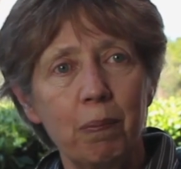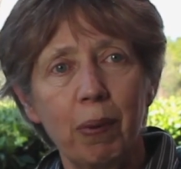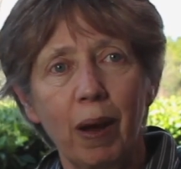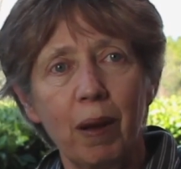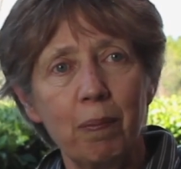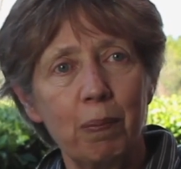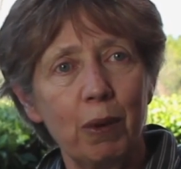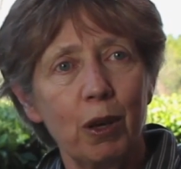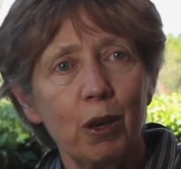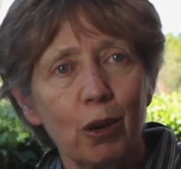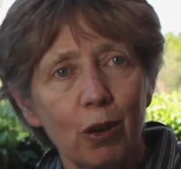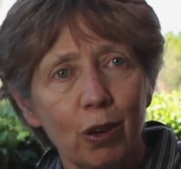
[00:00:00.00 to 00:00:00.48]

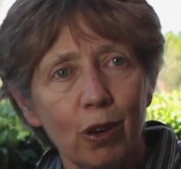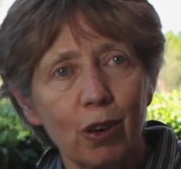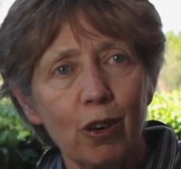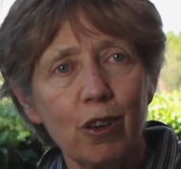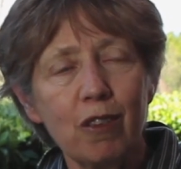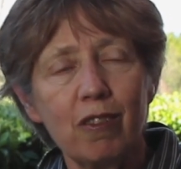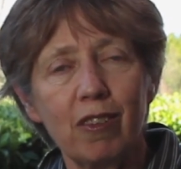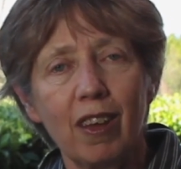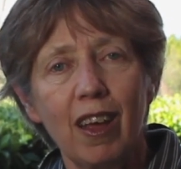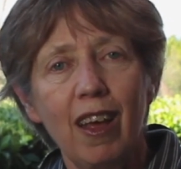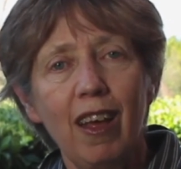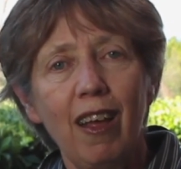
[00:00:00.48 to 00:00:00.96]
But
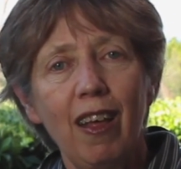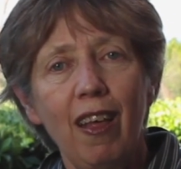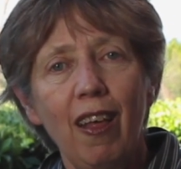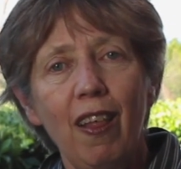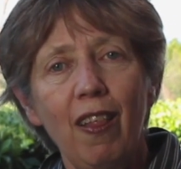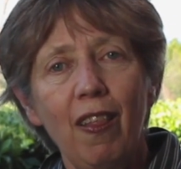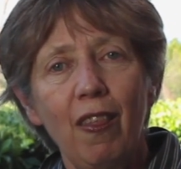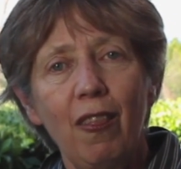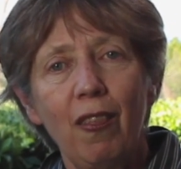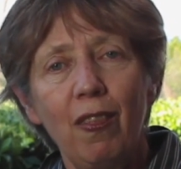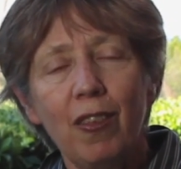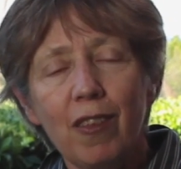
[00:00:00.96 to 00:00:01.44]
because
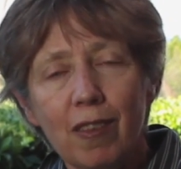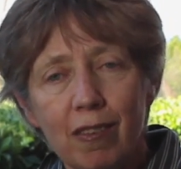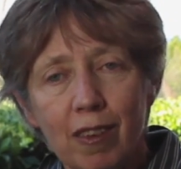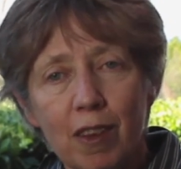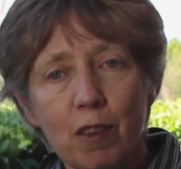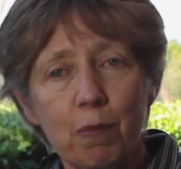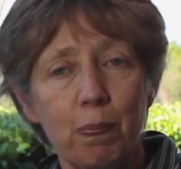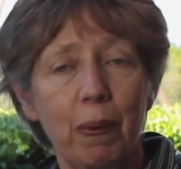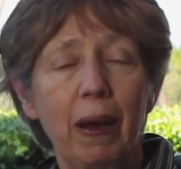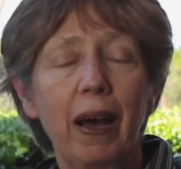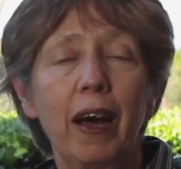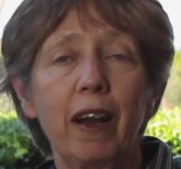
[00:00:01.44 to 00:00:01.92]
this
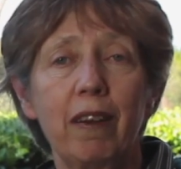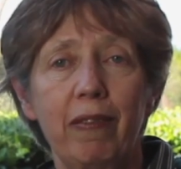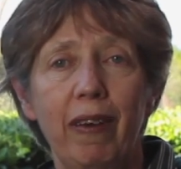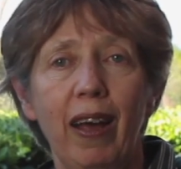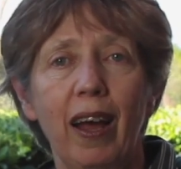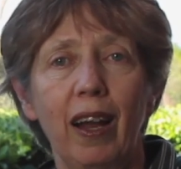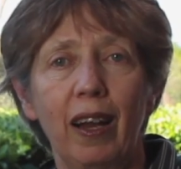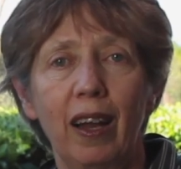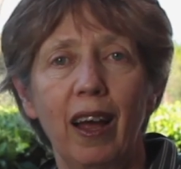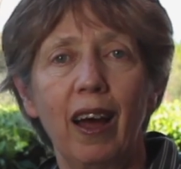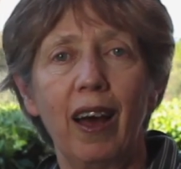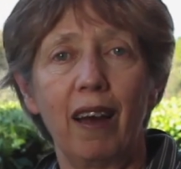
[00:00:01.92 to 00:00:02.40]
is part of
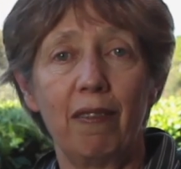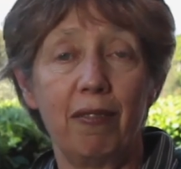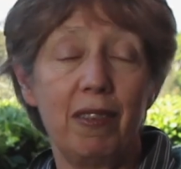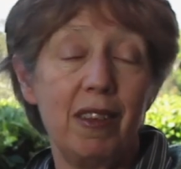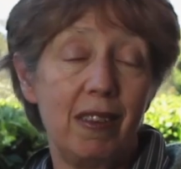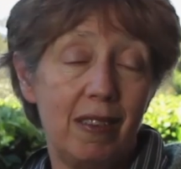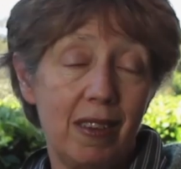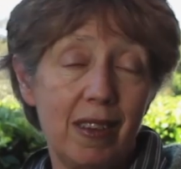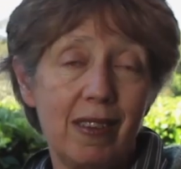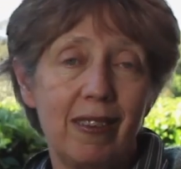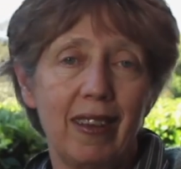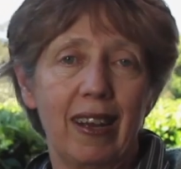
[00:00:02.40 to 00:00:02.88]
our life,
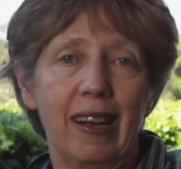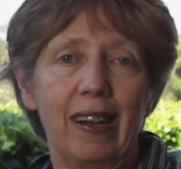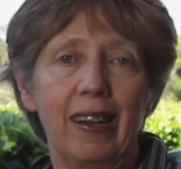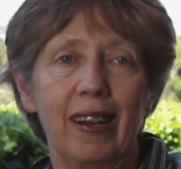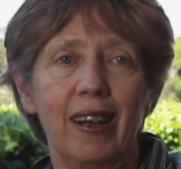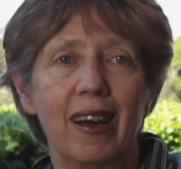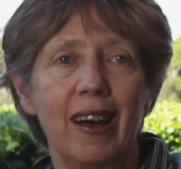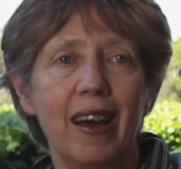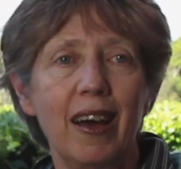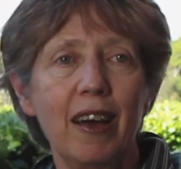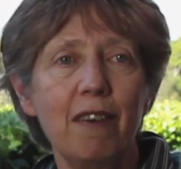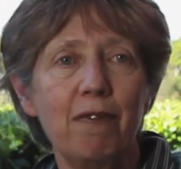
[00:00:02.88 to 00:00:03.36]
this is our
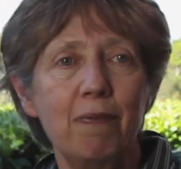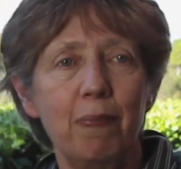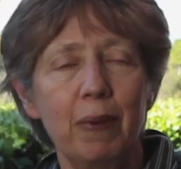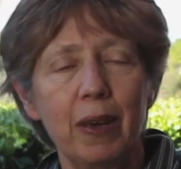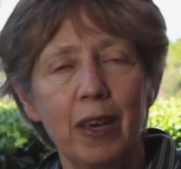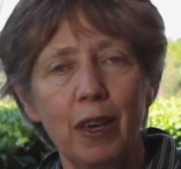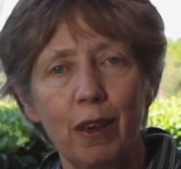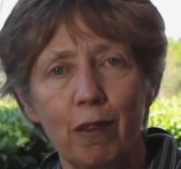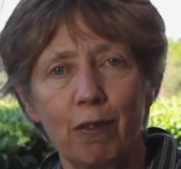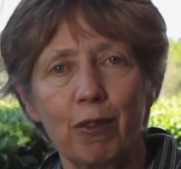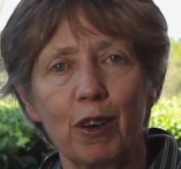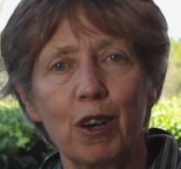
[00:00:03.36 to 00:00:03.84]
life,
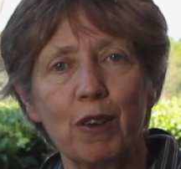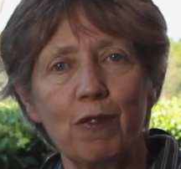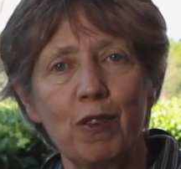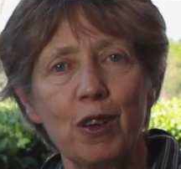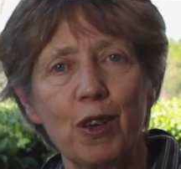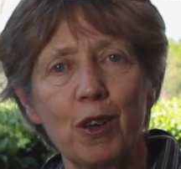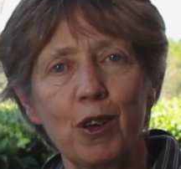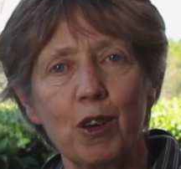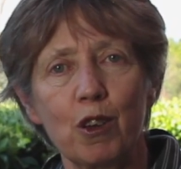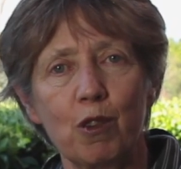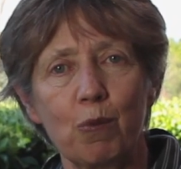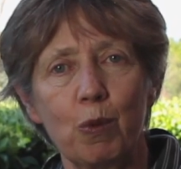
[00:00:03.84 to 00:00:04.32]
being involved
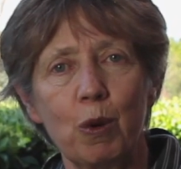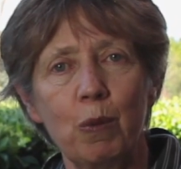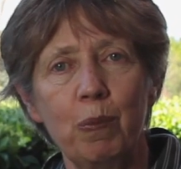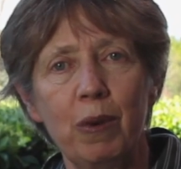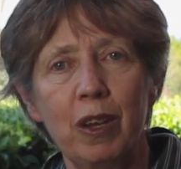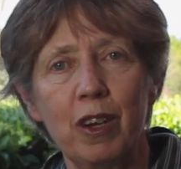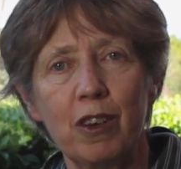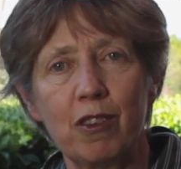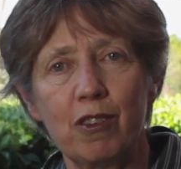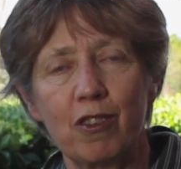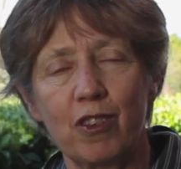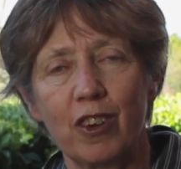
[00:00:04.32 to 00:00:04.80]
in gospel
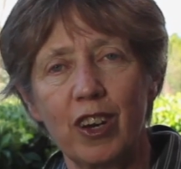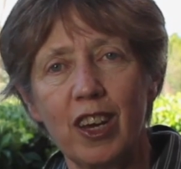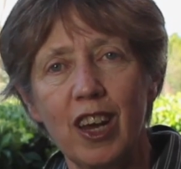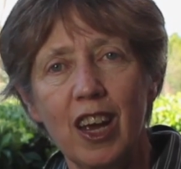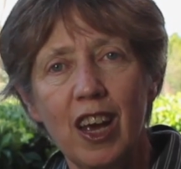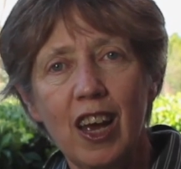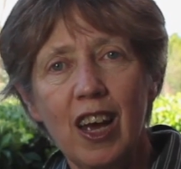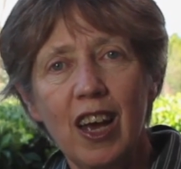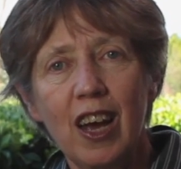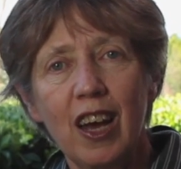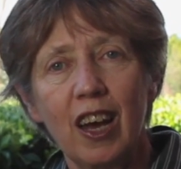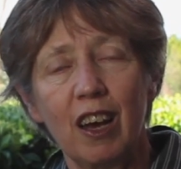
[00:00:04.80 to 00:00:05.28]
ministry,
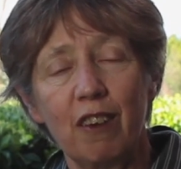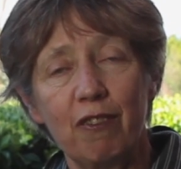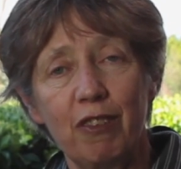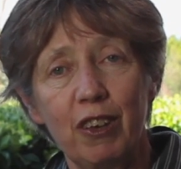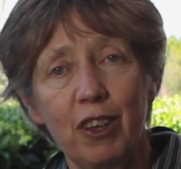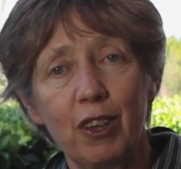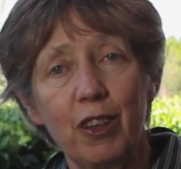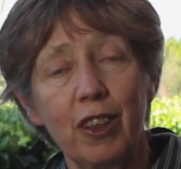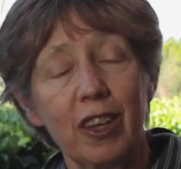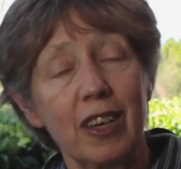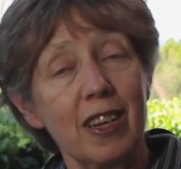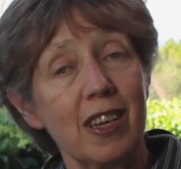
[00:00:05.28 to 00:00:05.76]
I
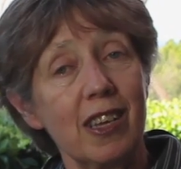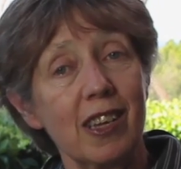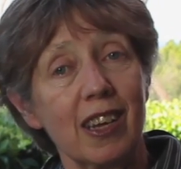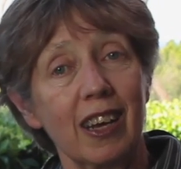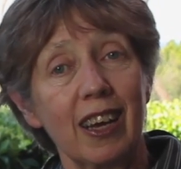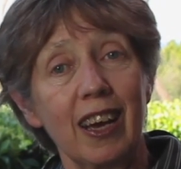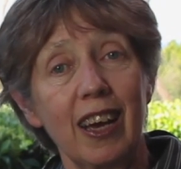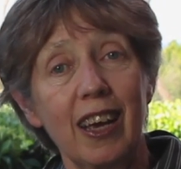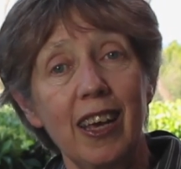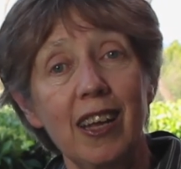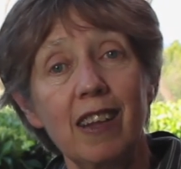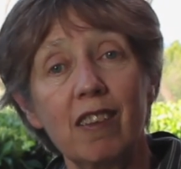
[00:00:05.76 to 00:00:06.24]
feel that
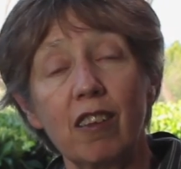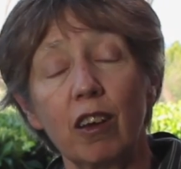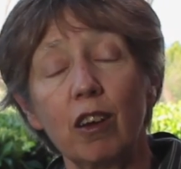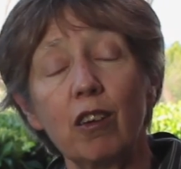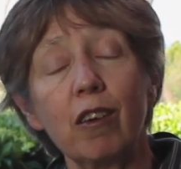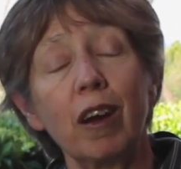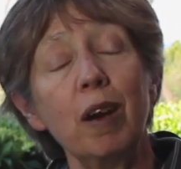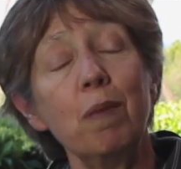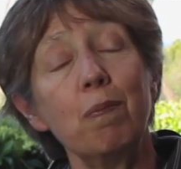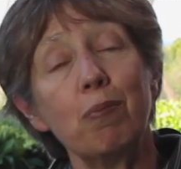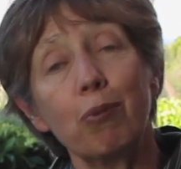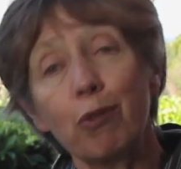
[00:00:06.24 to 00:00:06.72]
uh, it's a
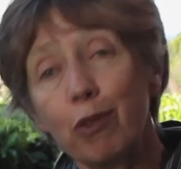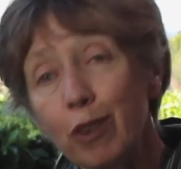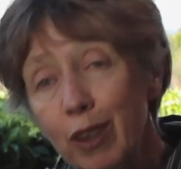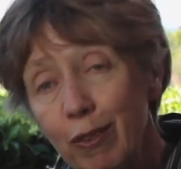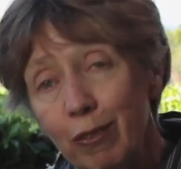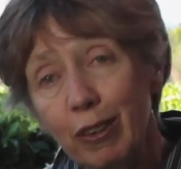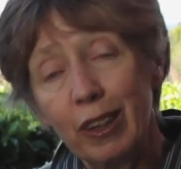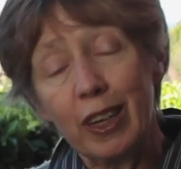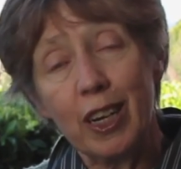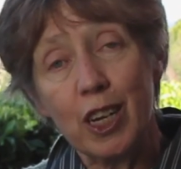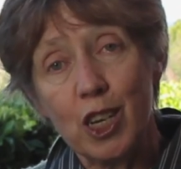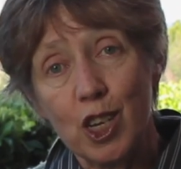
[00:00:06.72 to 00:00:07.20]
great
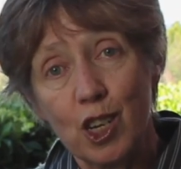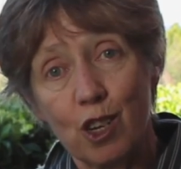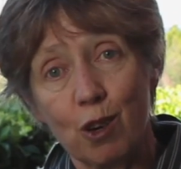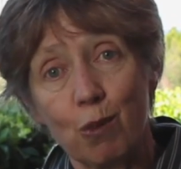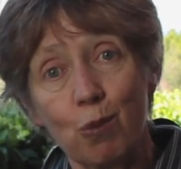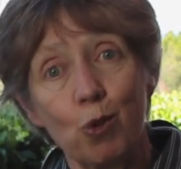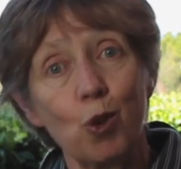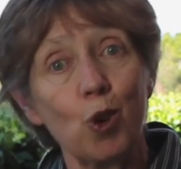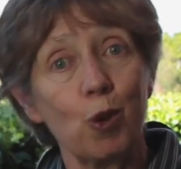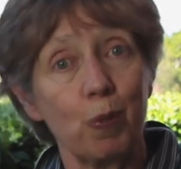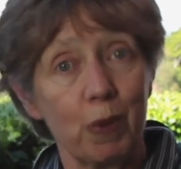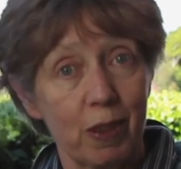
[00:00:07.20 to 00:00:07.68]
privilege to
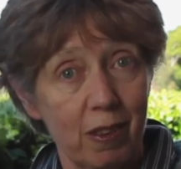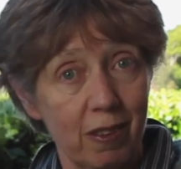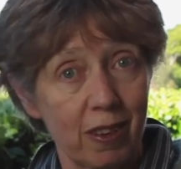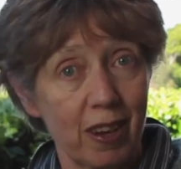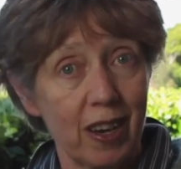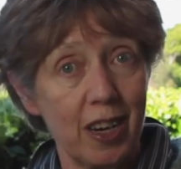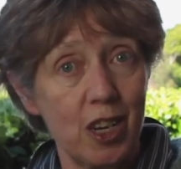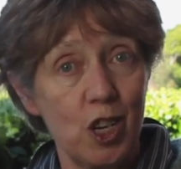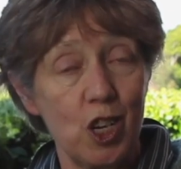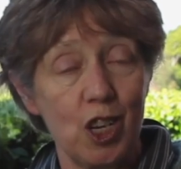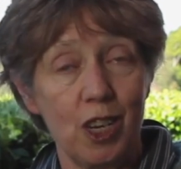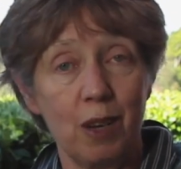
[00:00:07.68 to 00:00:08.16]
walk
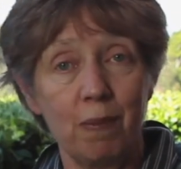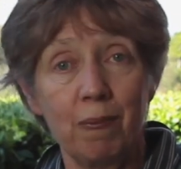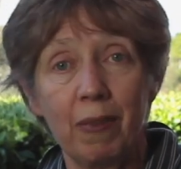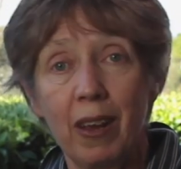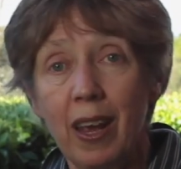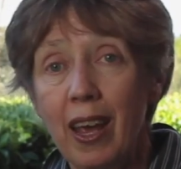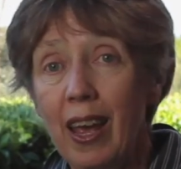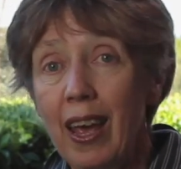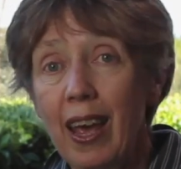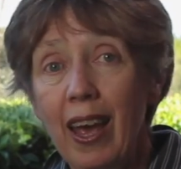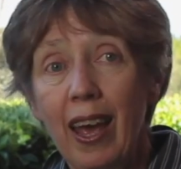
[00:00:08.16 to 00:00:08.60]
beside Jim,